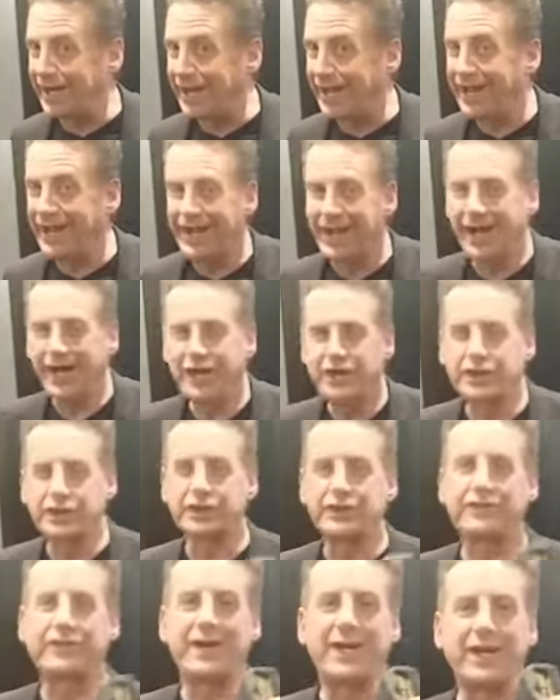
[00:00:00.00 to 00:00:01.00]
I just
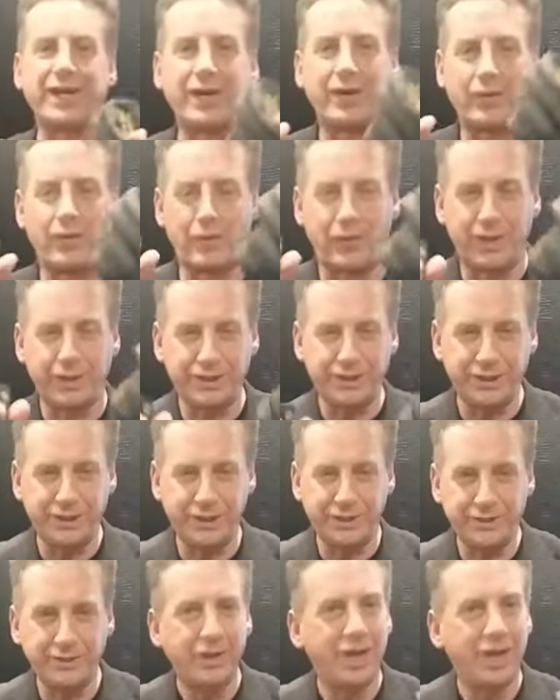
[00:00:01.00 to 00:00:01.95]
found out what to do.